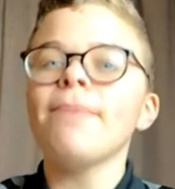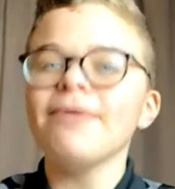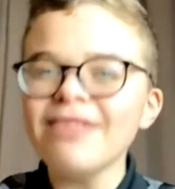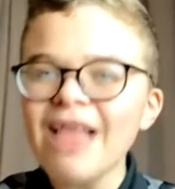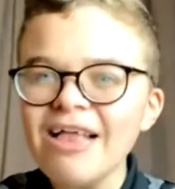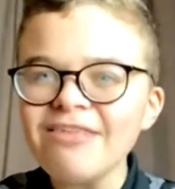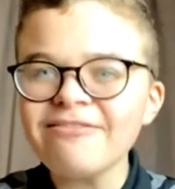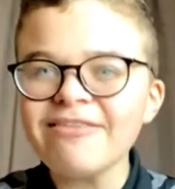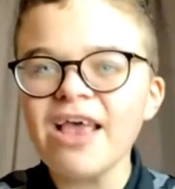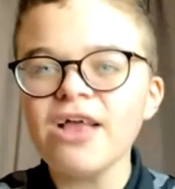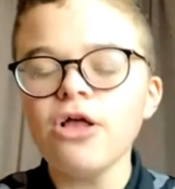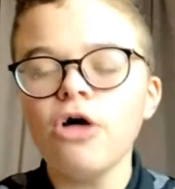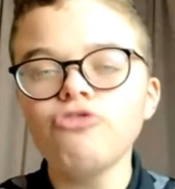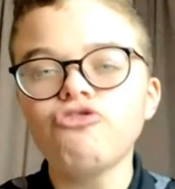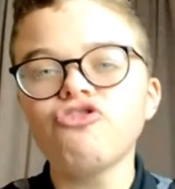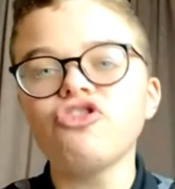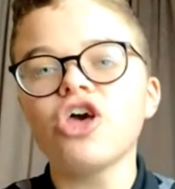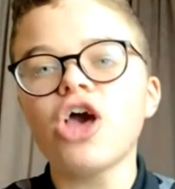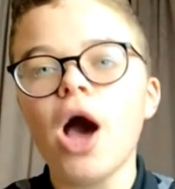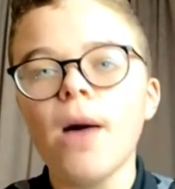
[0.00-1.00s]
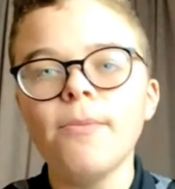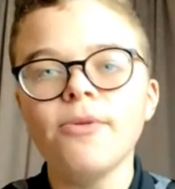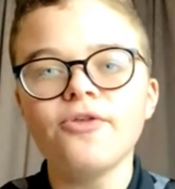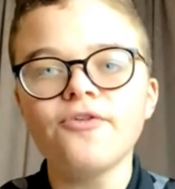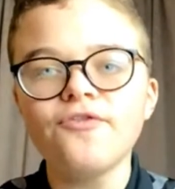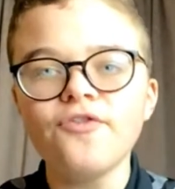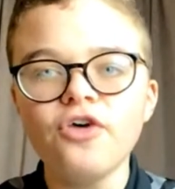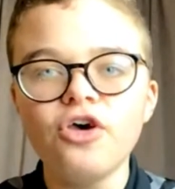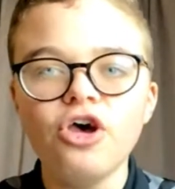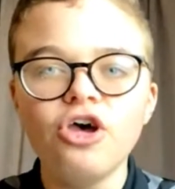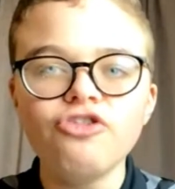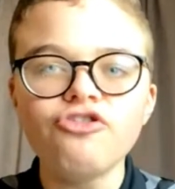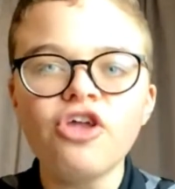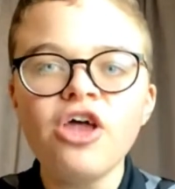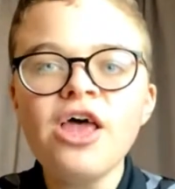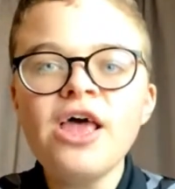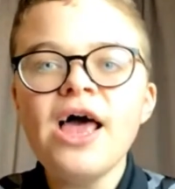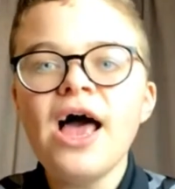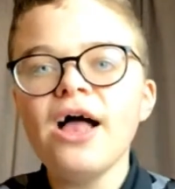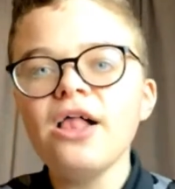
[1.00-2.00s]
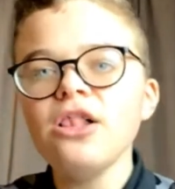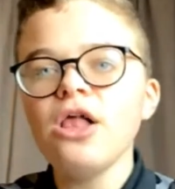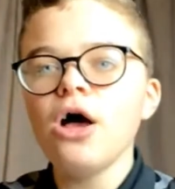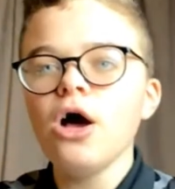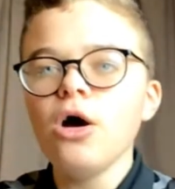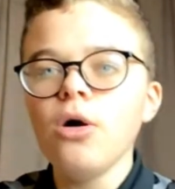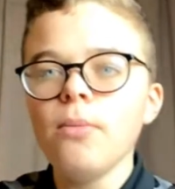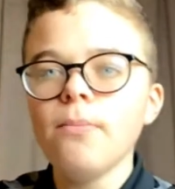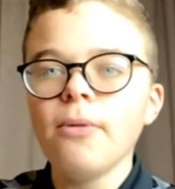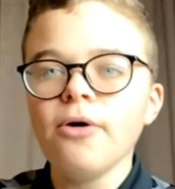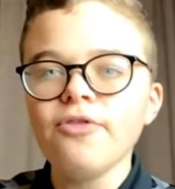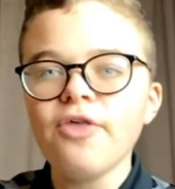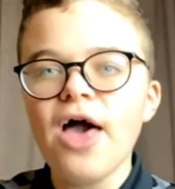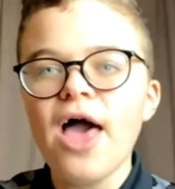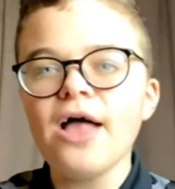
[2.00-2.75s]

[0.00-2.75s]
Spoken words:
But let's say hello to the comments first. Hello, Mother.